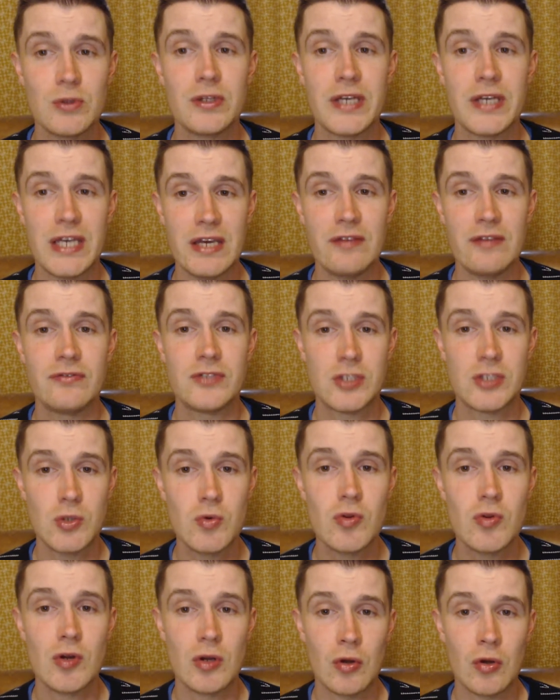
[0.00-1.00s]
give to
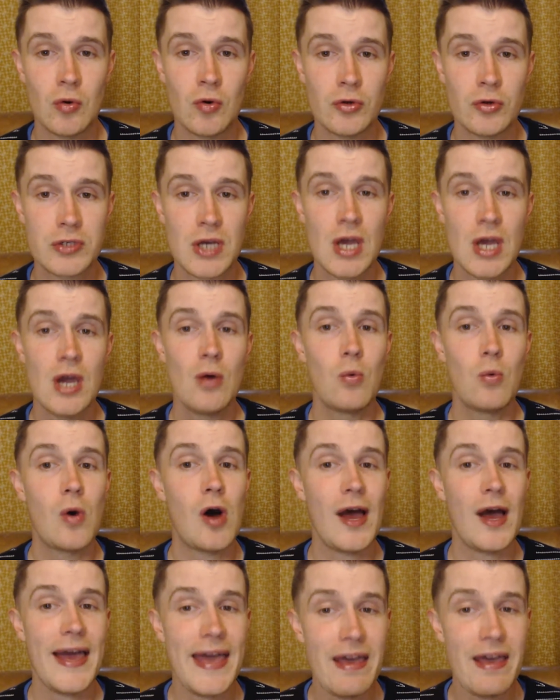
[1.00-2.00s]
the Lord
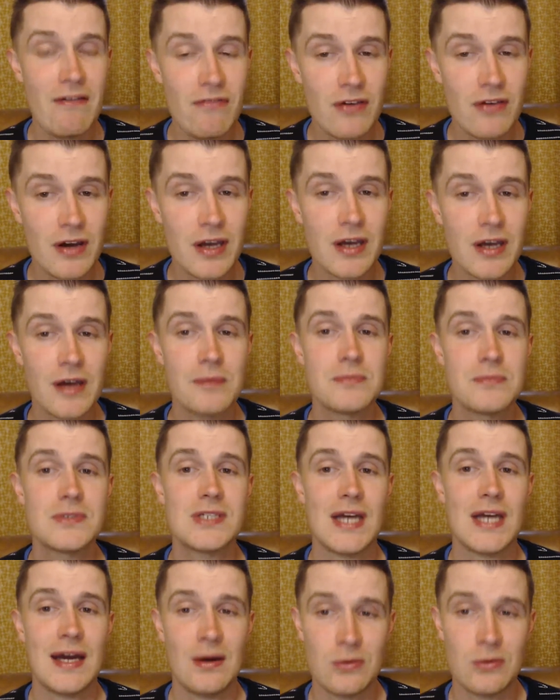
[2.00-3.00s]
whatever comes
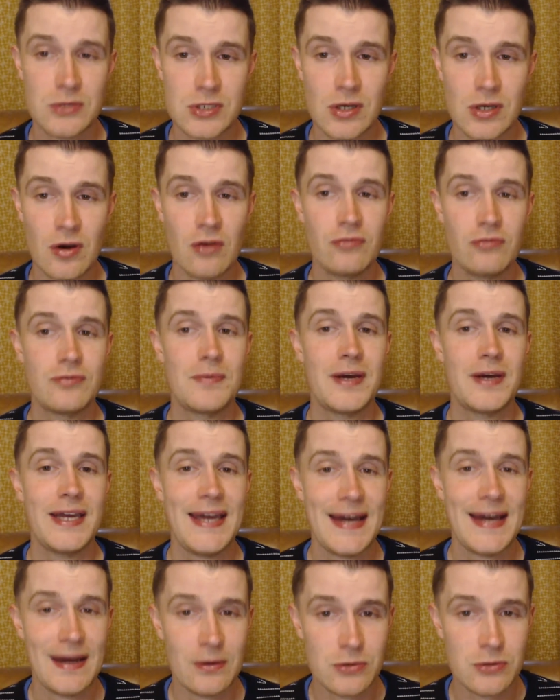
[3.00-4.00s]
out of my
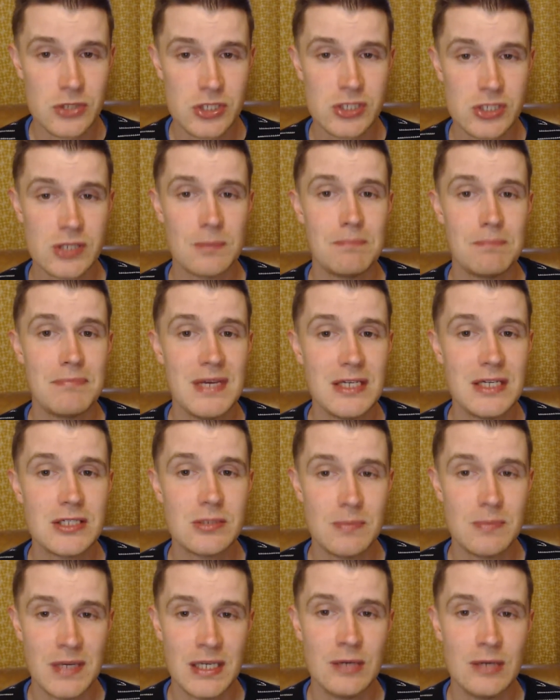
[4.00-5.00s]
house to meet
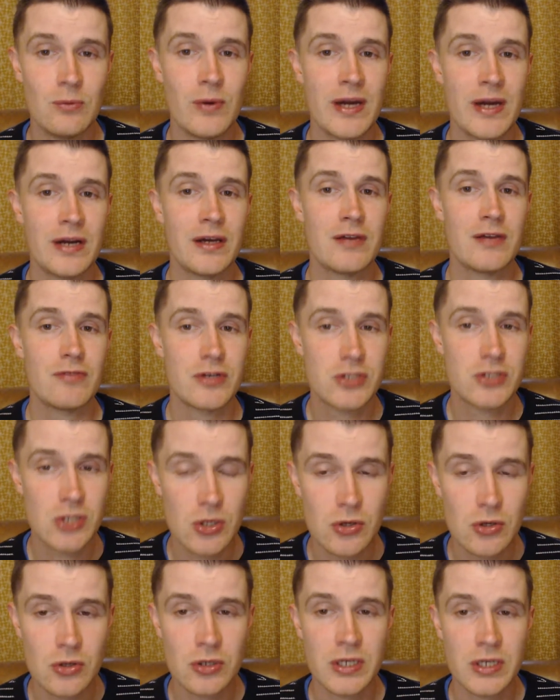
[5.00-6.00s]
me when I
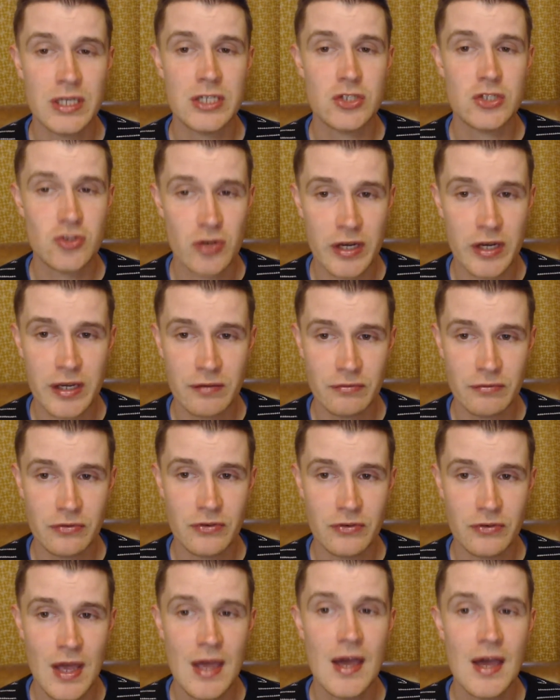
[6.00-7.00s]
return in triumph.
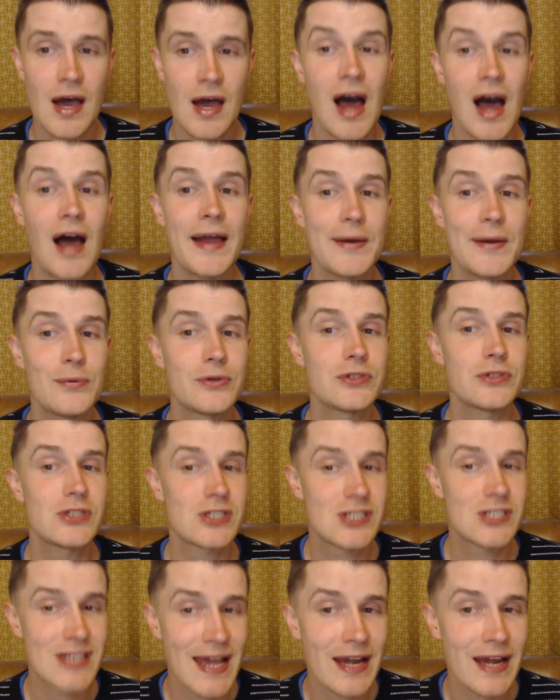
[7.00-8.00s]
I will
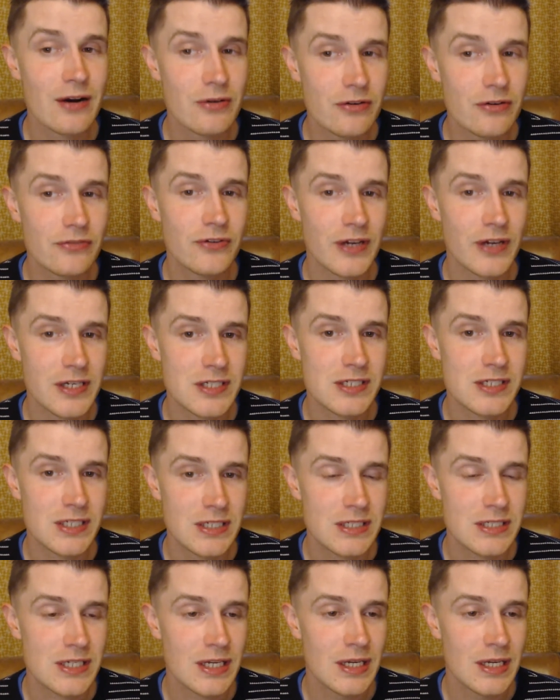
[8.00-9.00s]
sacrifice
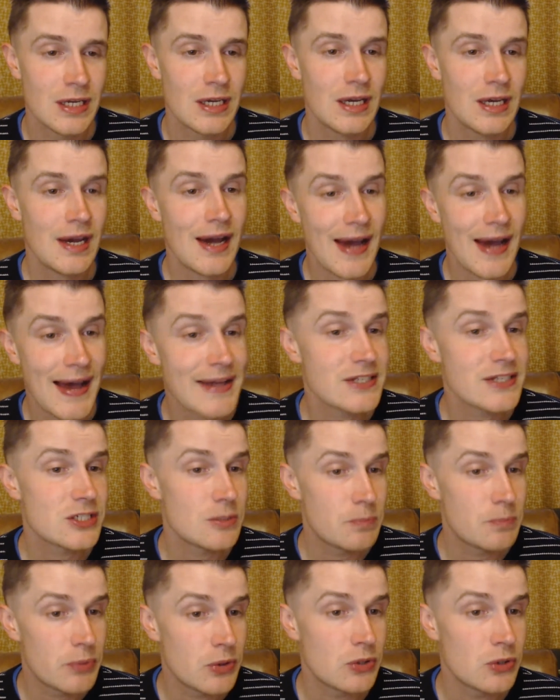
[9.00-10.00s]
it as a
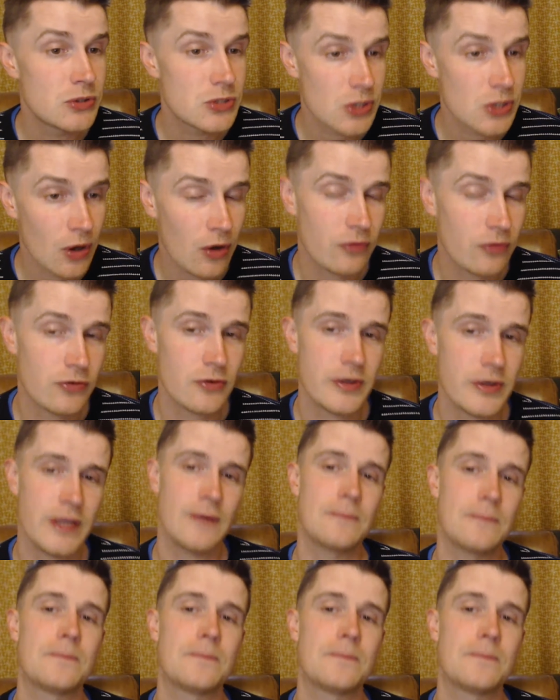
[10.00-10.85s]
burnt offering."